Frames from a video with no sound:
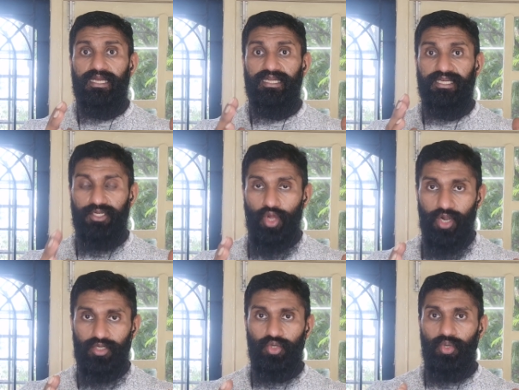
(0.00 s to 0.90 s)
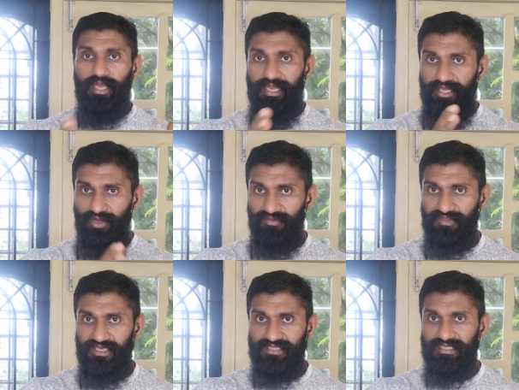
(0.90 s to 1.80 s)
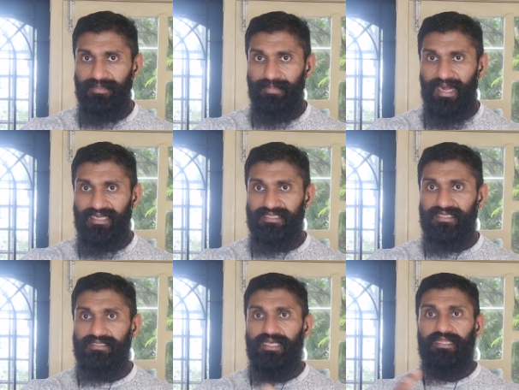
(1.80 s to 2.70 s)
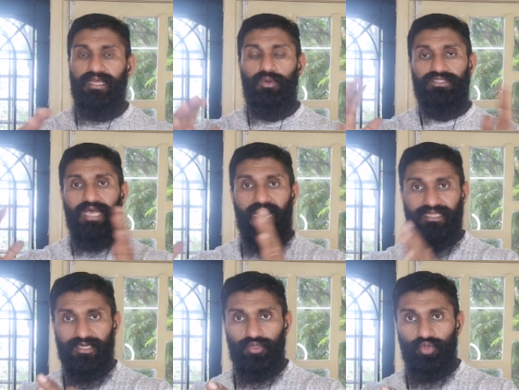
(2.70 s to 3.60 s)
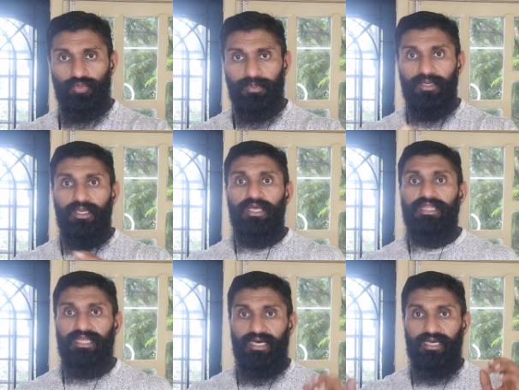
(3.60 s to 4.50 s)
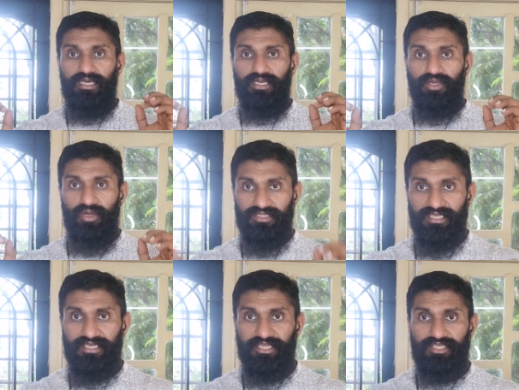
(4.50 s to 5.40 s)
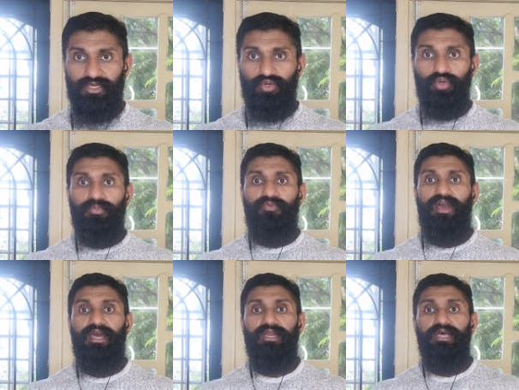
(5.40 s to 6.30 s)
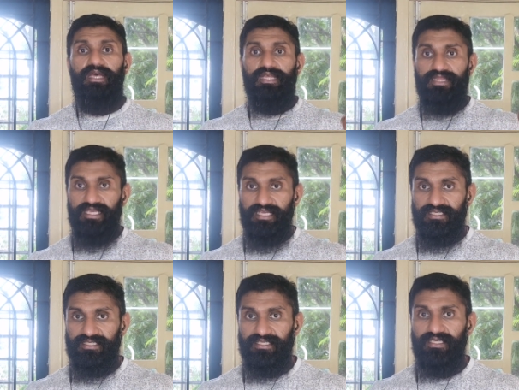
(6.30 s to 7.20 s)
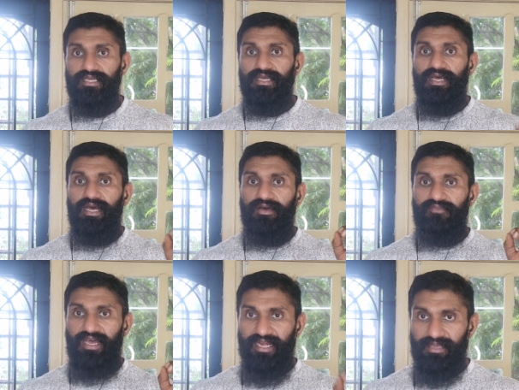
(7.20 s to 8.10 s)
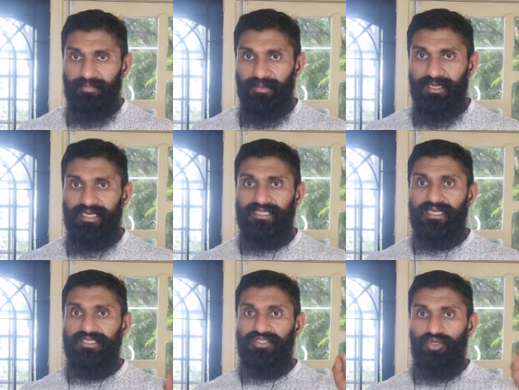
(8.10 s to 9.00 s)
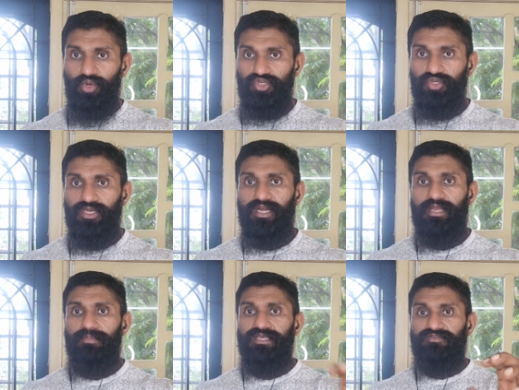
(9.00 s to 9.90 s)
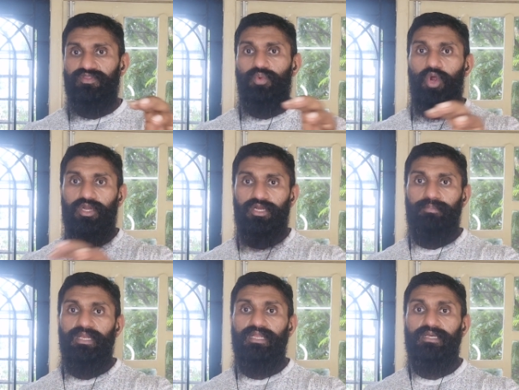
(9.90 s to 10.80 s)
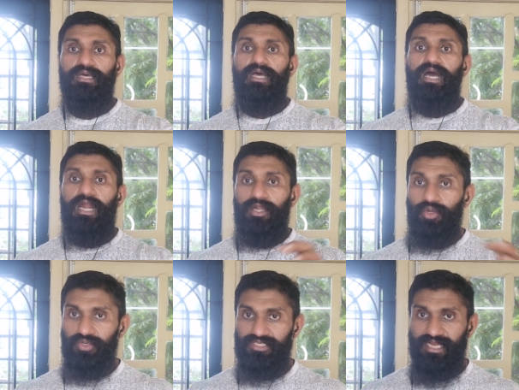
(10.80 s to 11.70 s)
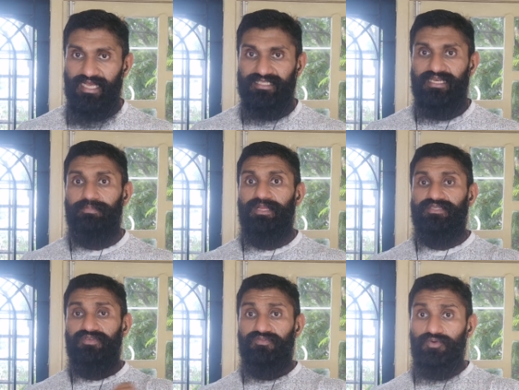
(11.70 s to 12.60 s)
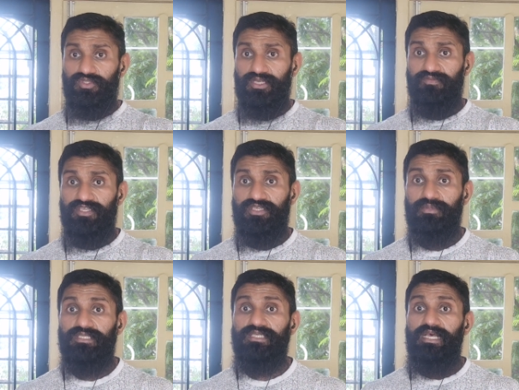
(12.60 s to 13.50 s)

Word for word: did not do any of these practices and there was other group the concentration group where these were implemented that is no sugar replaced with water and milk and no snacks replaced with fruits and vegetables